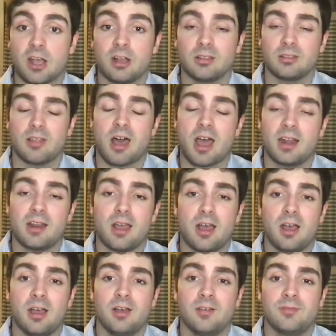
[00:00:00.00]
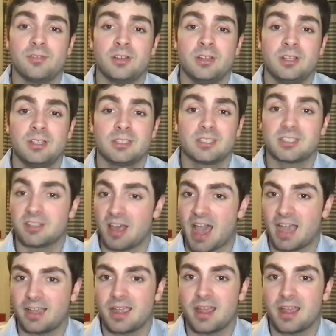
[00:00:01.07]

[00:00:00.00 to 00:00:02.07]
a lot of slack,